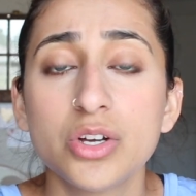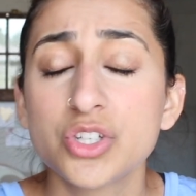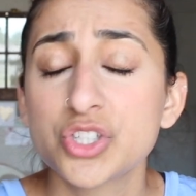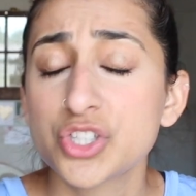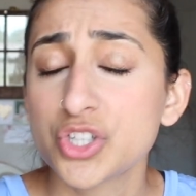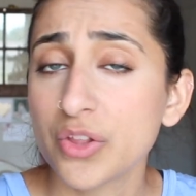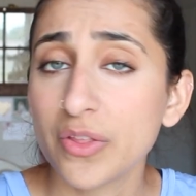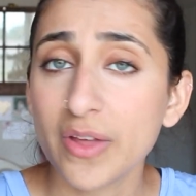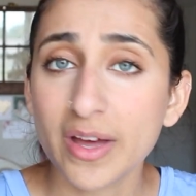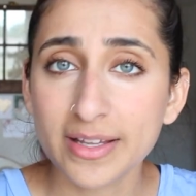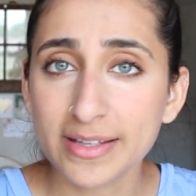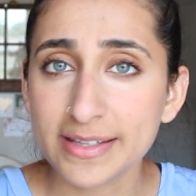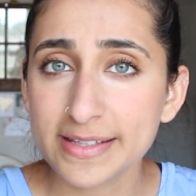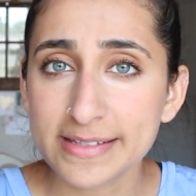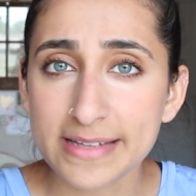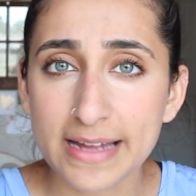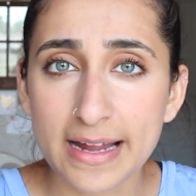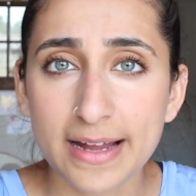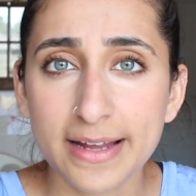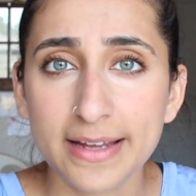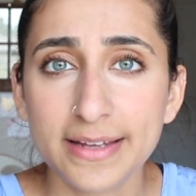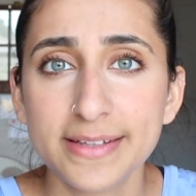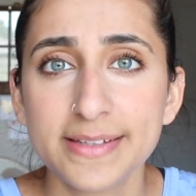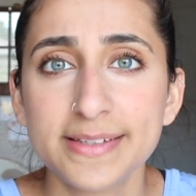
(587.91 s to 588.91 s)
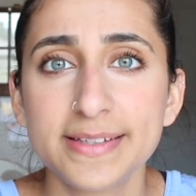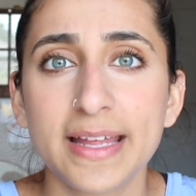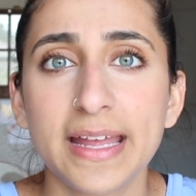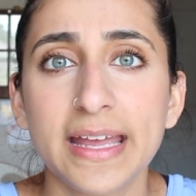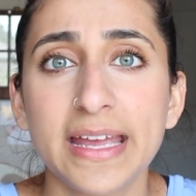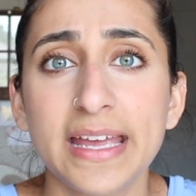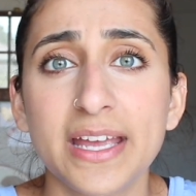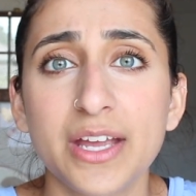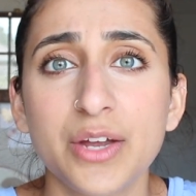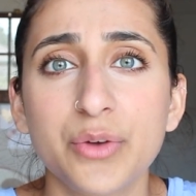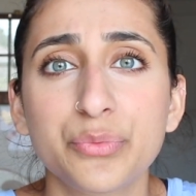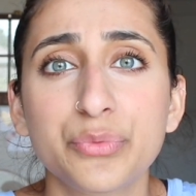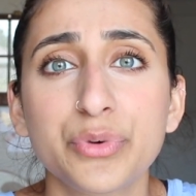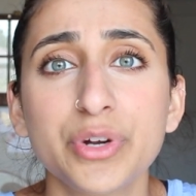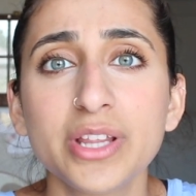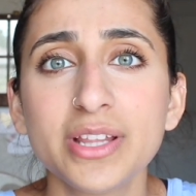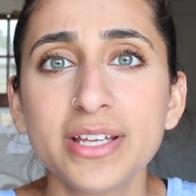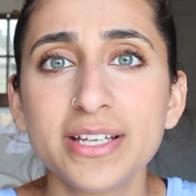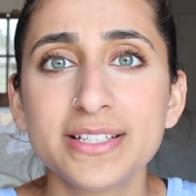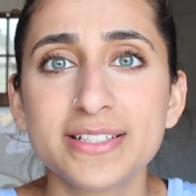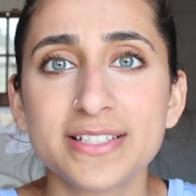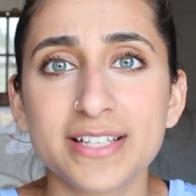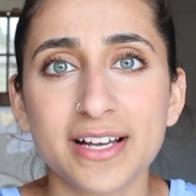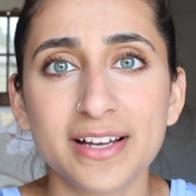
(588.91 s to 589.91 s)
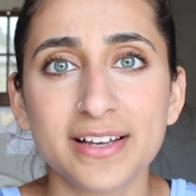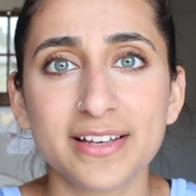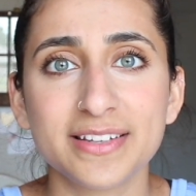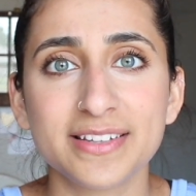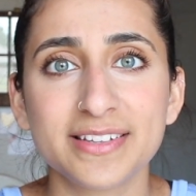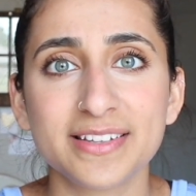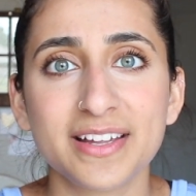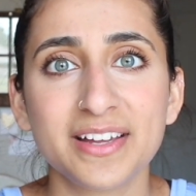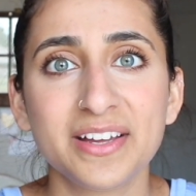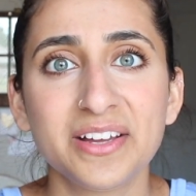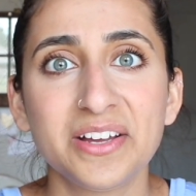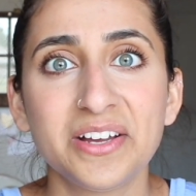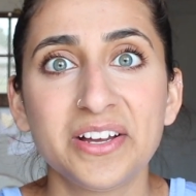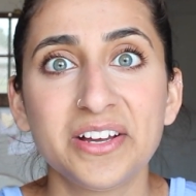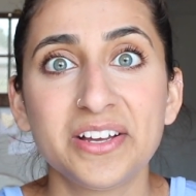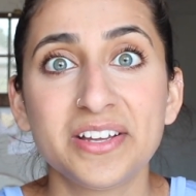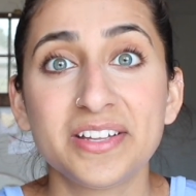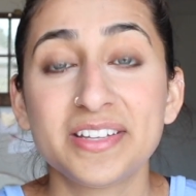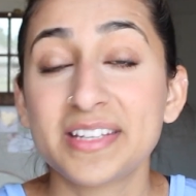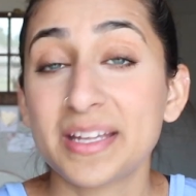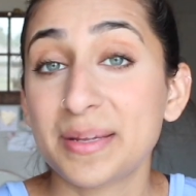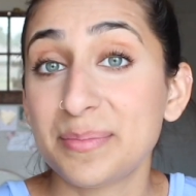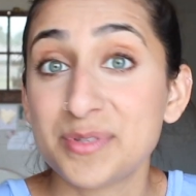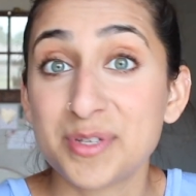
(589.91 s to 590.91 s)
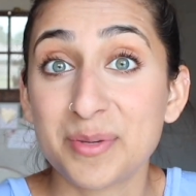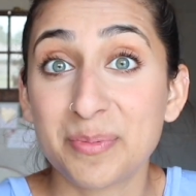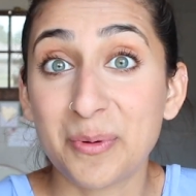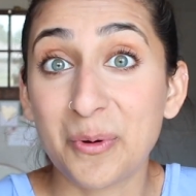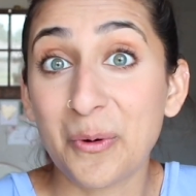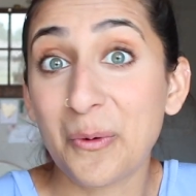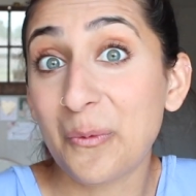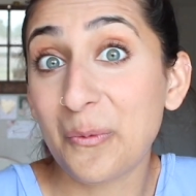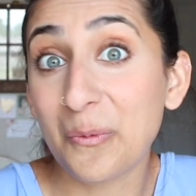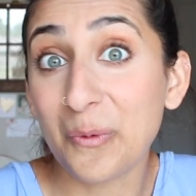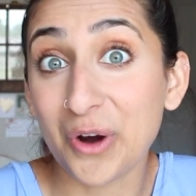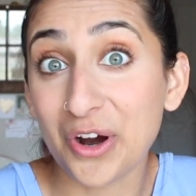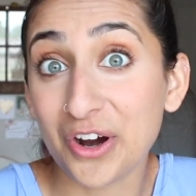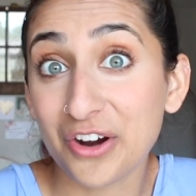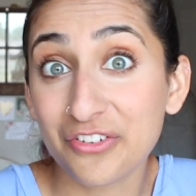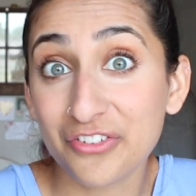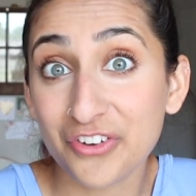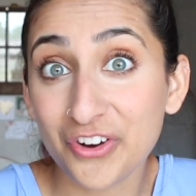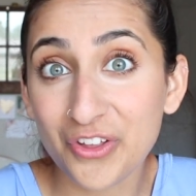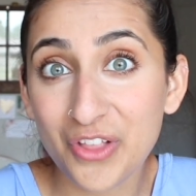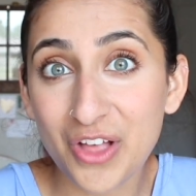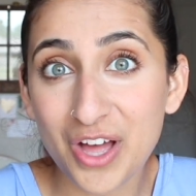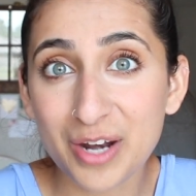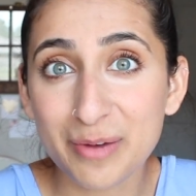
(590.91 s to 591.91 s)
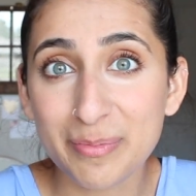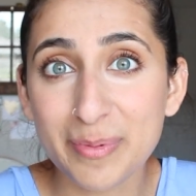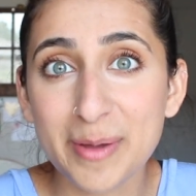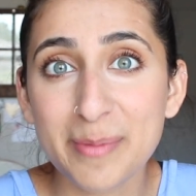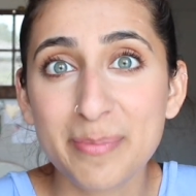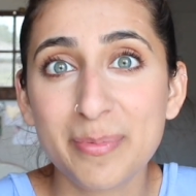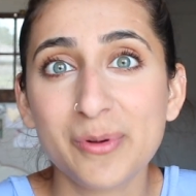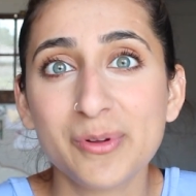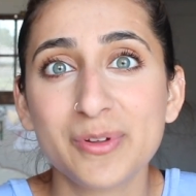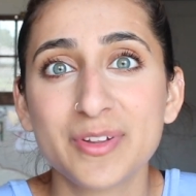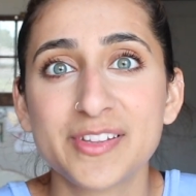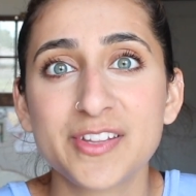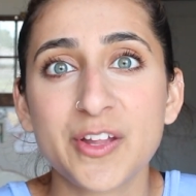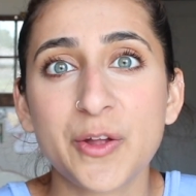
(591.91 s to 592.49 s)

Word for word: So that's nice. It really does seem to work for a lot of people.